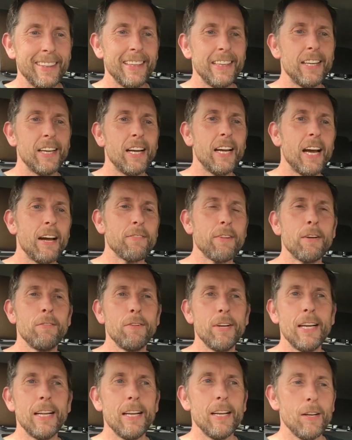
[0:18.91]
You know, have they
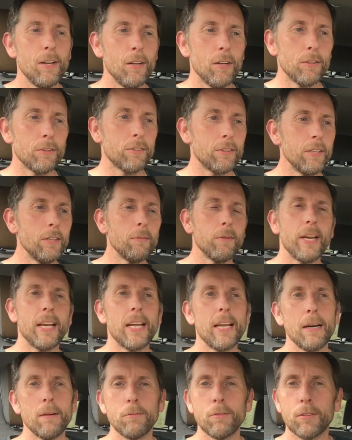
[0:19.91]
really lost it when
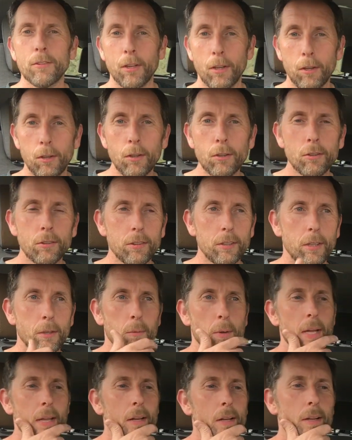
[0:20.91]
it comes to looks and
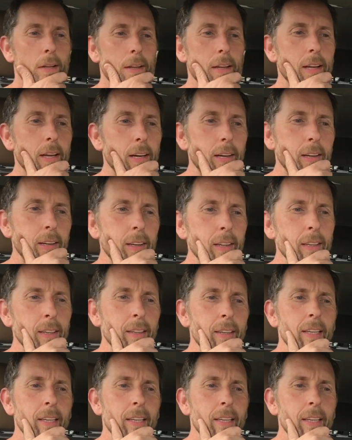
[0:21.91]
the way they look at the car?